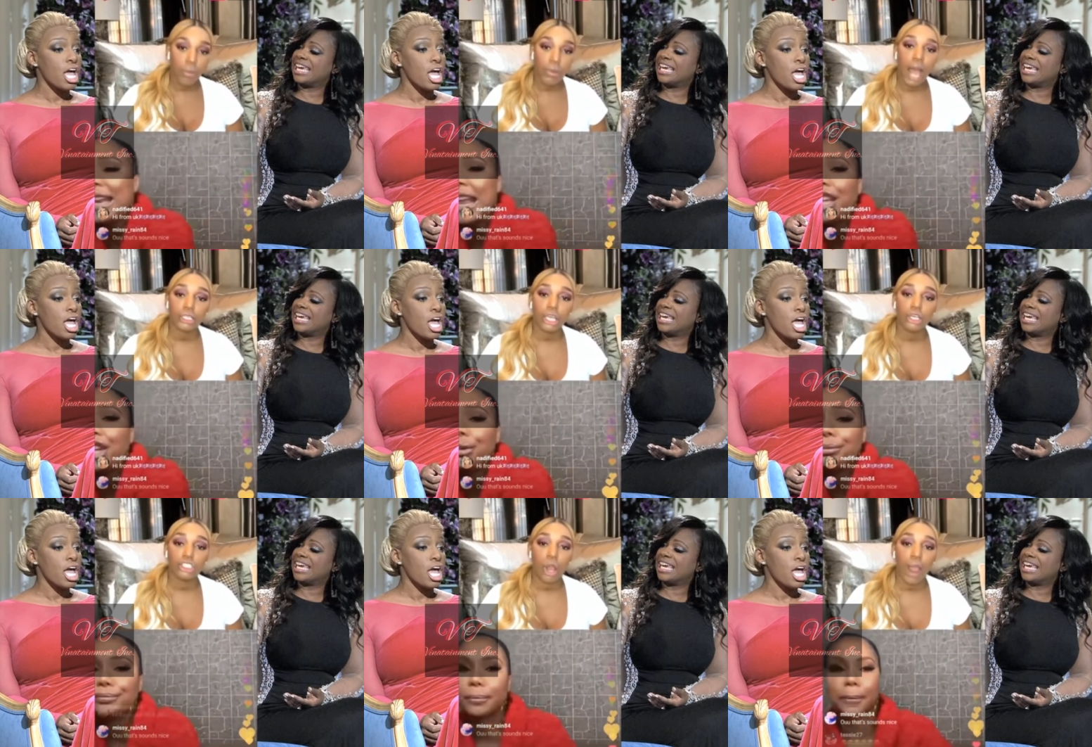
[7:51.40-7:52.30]
Speaker 1: But we
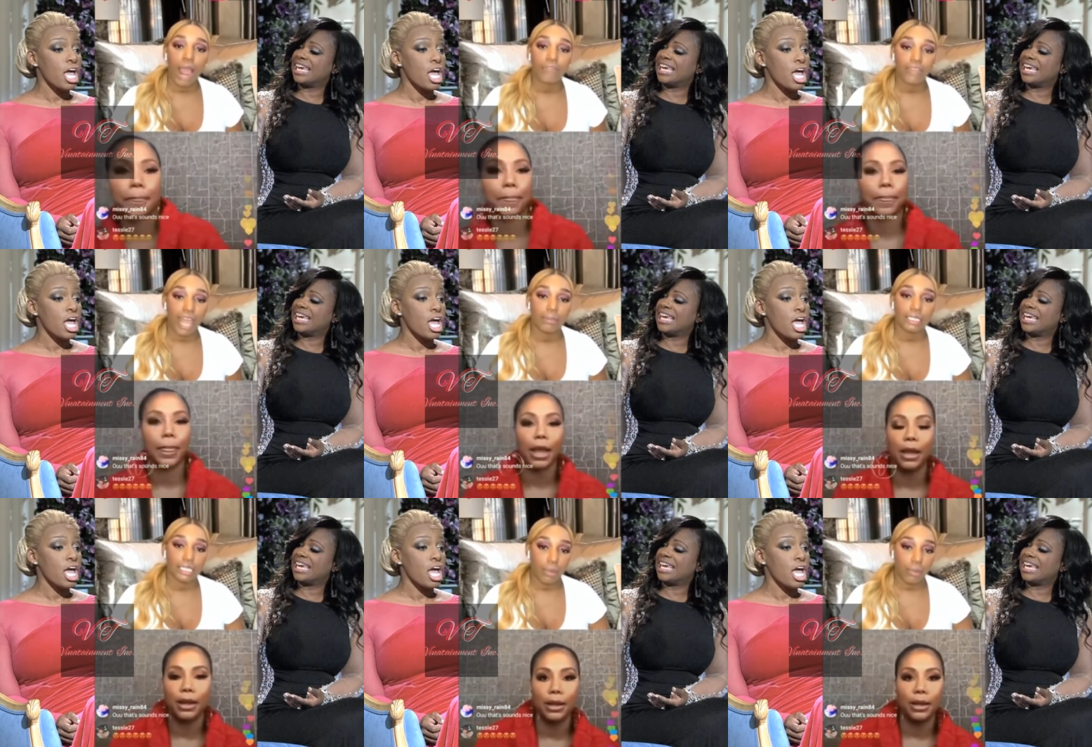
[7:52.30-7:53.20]
also show our
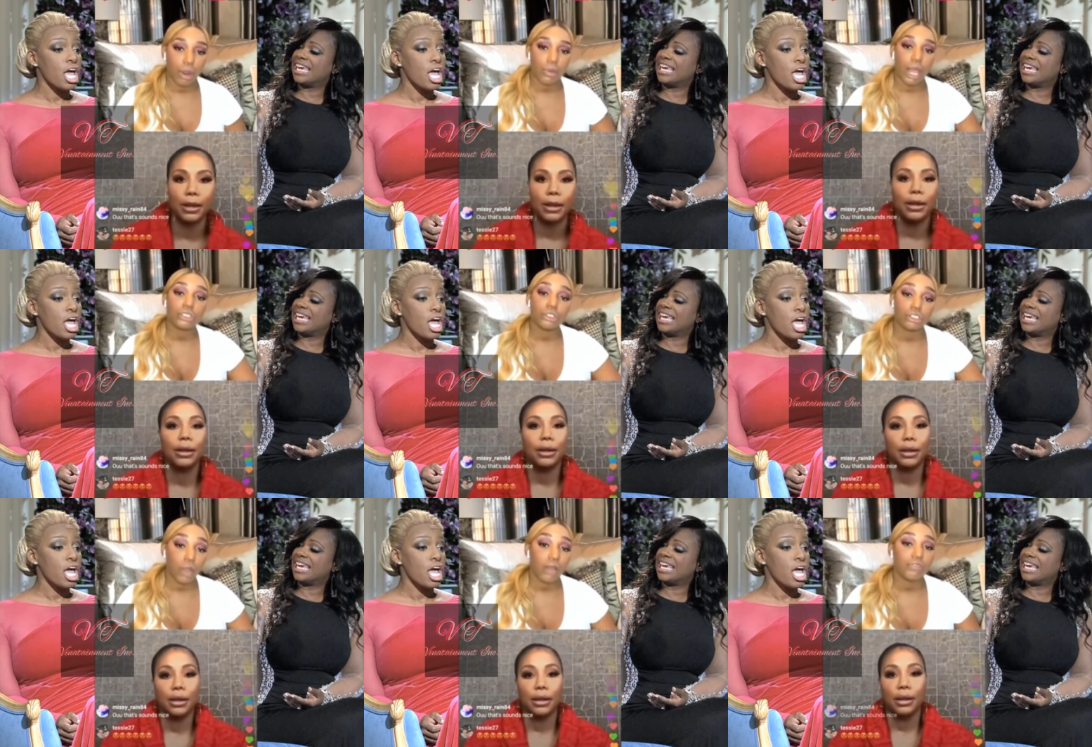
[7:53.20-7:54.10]
family, Tamar. We also
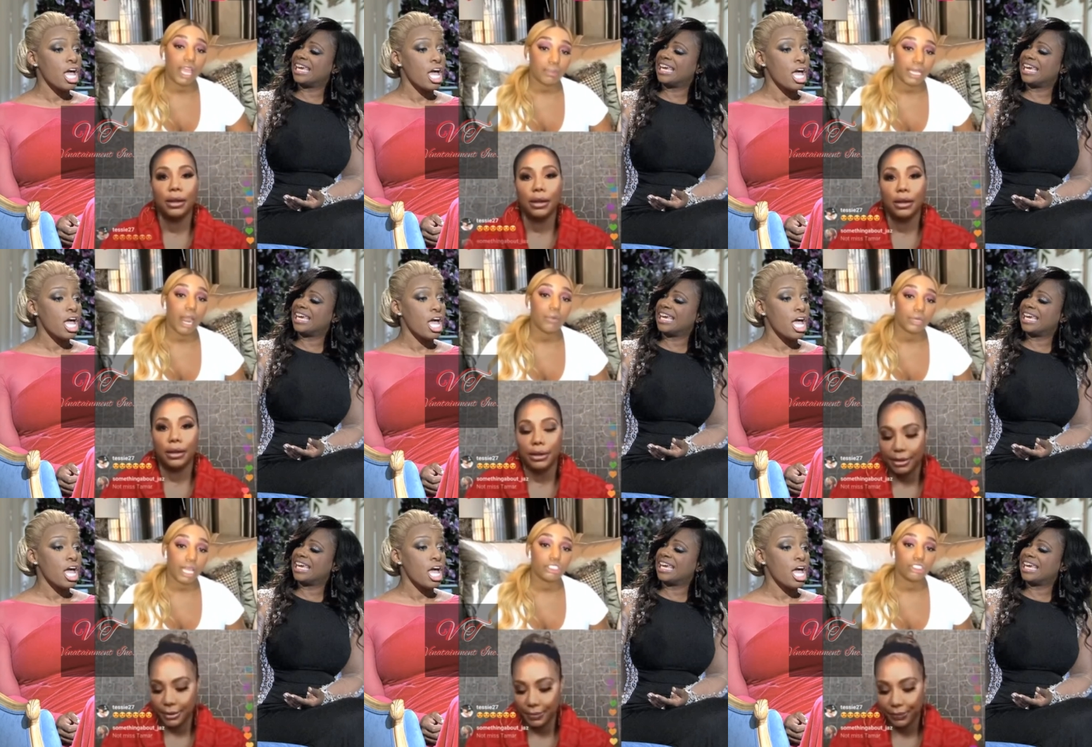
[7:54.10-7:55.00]
show our family and our
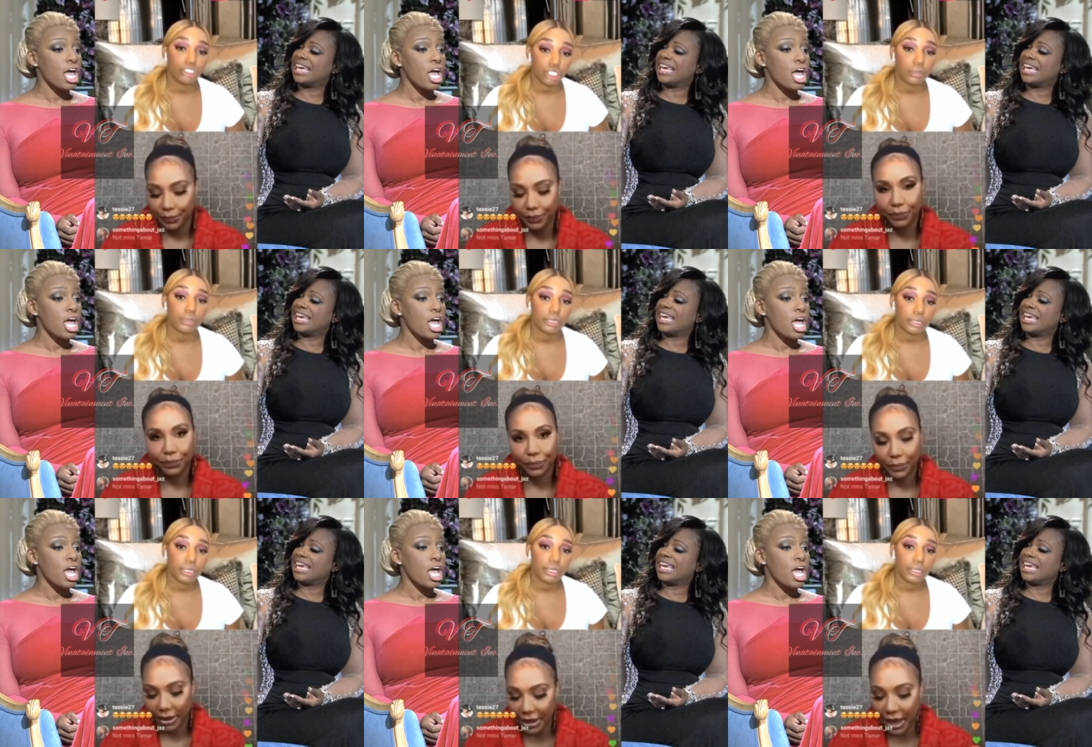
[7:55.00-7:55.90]
relationships.
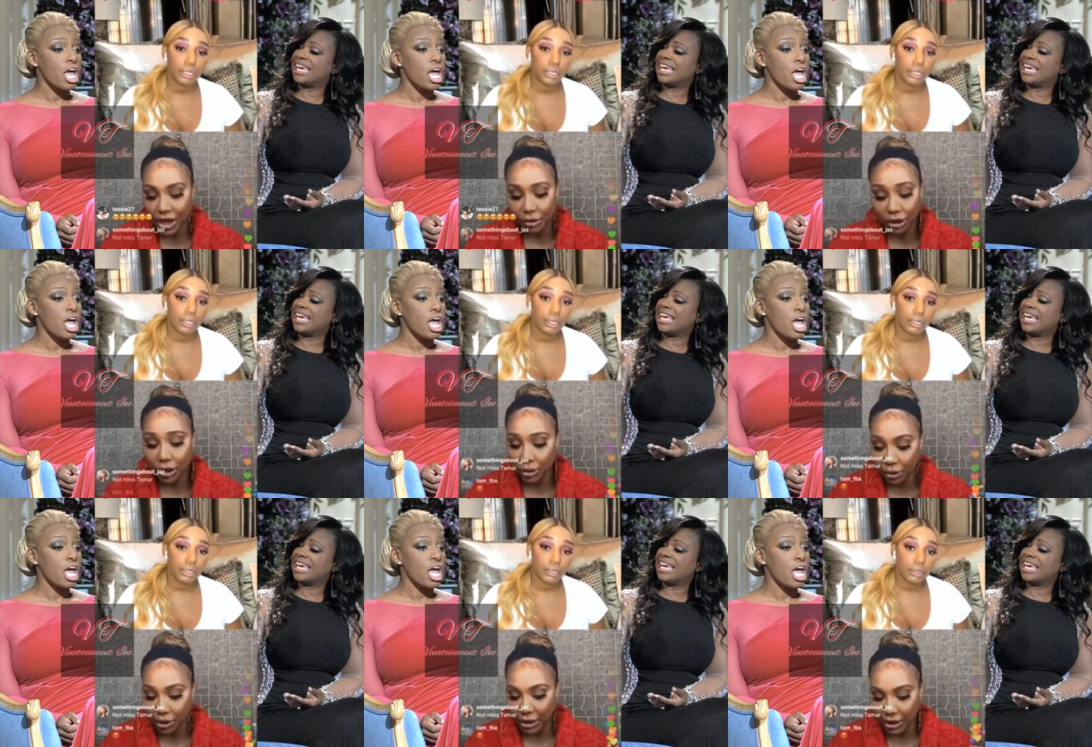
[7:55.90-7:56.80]
Speaker 2: Yeah, you
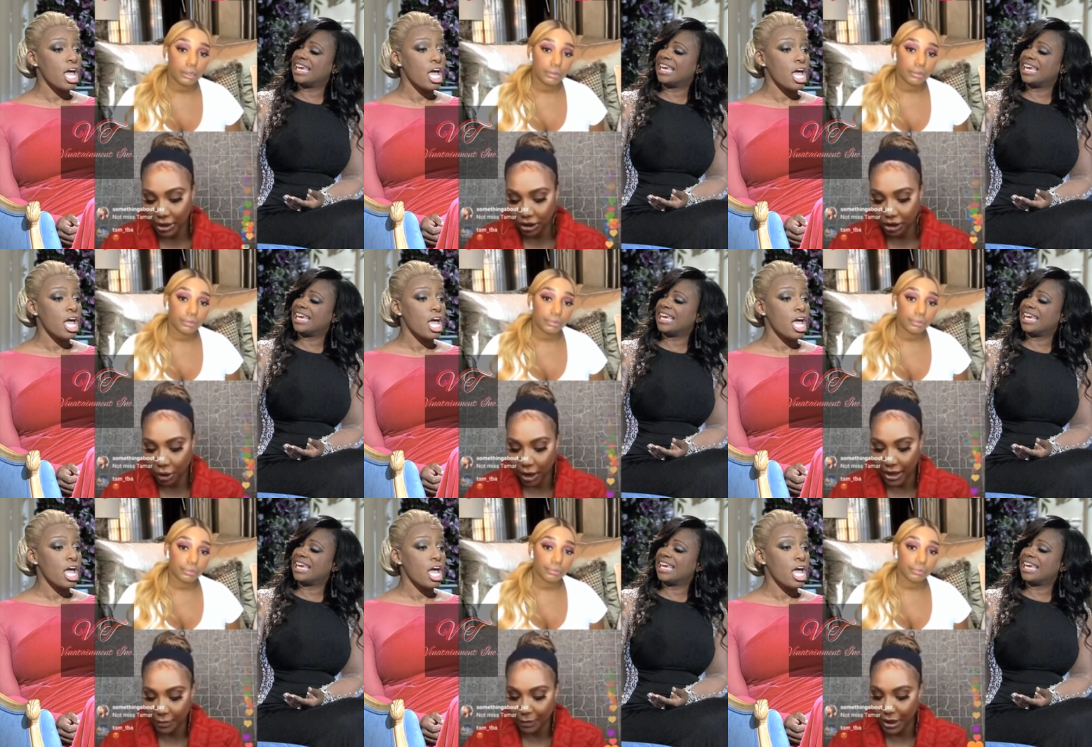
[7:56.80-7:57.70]
do. You do.
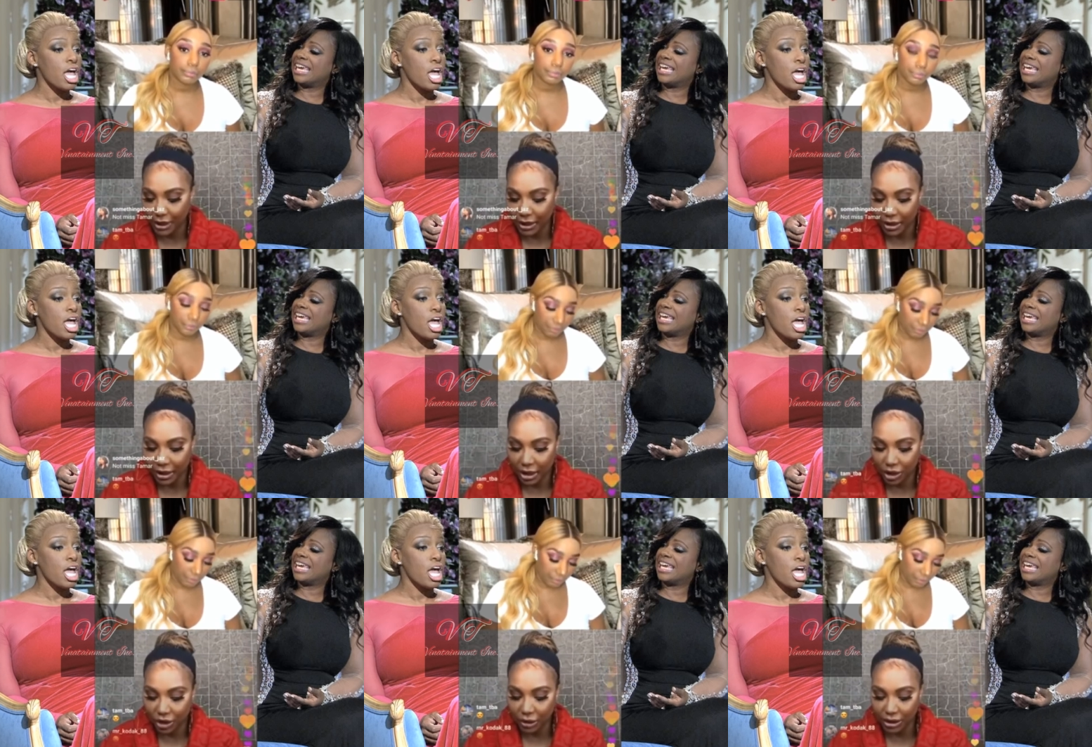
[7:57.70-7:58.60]
And but
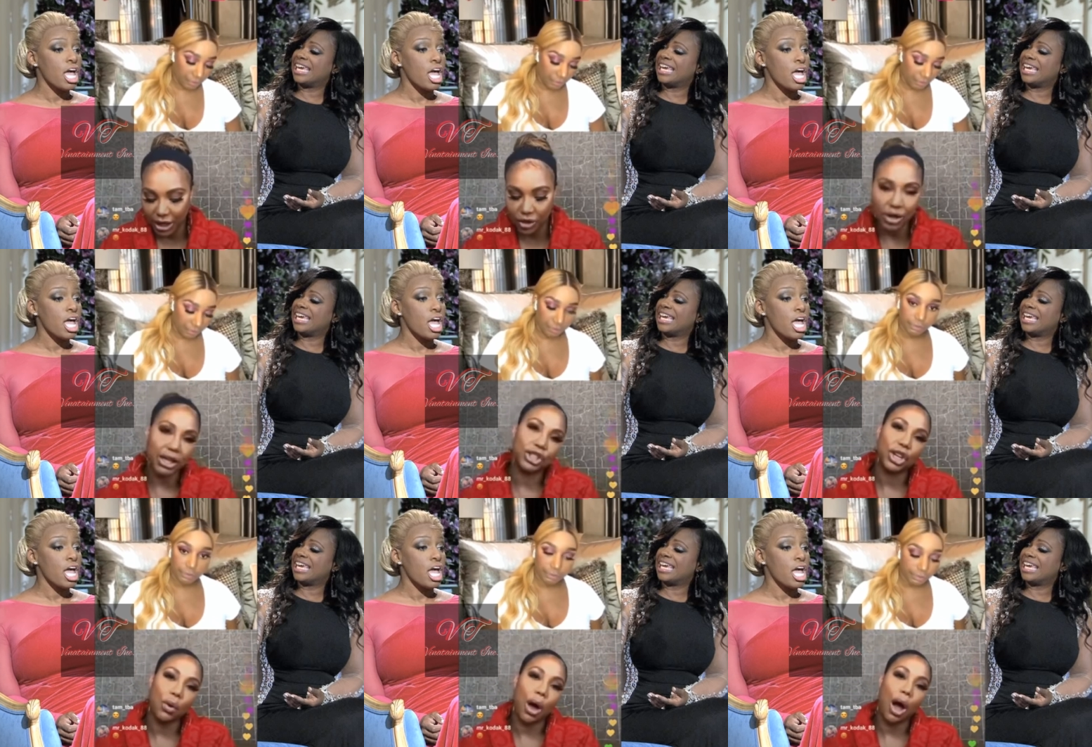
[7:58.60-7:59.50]
do you think you could
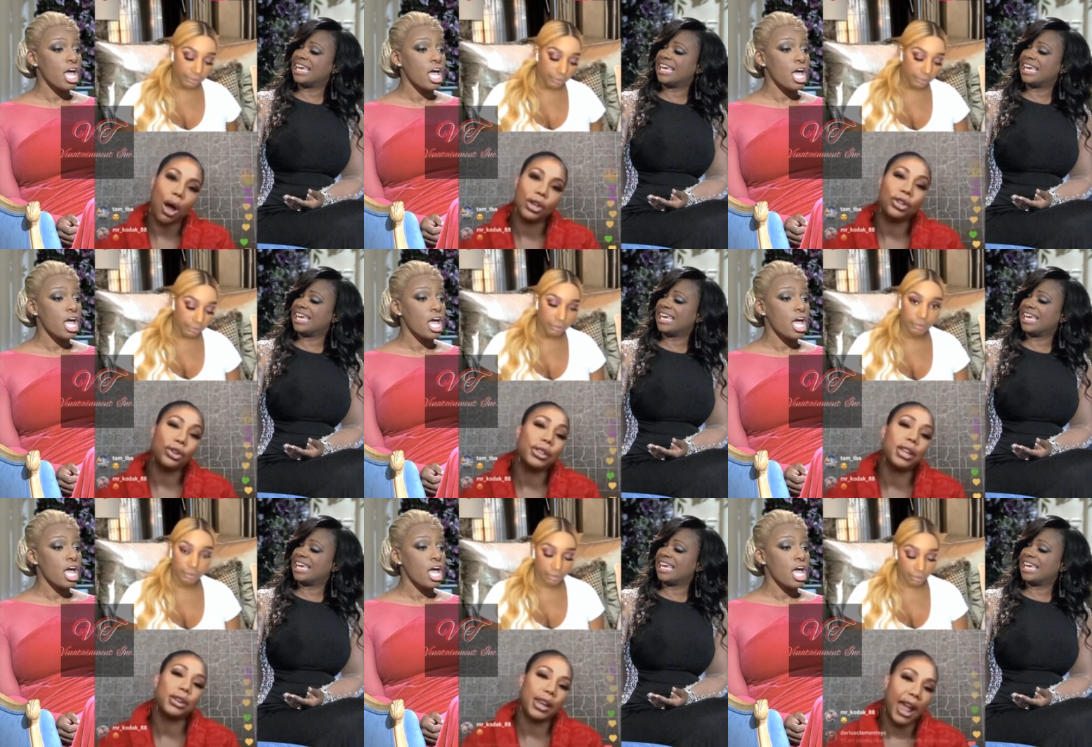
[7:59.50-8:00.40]
show a? You
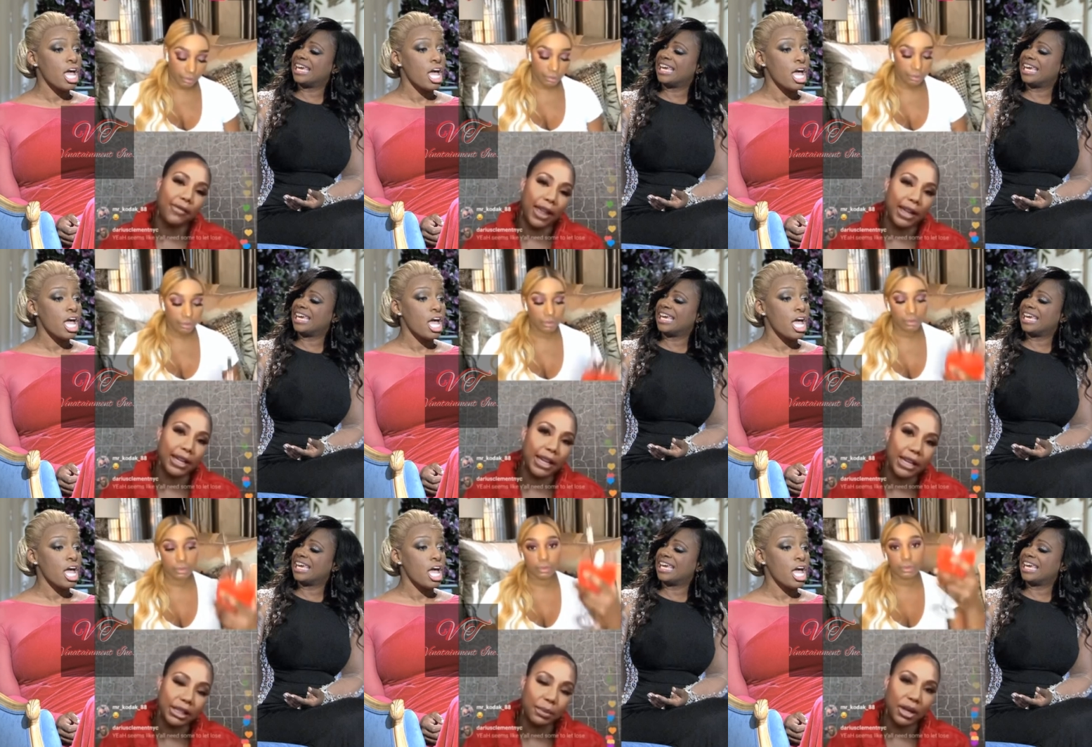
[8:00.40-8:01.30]
think you could have like a Nene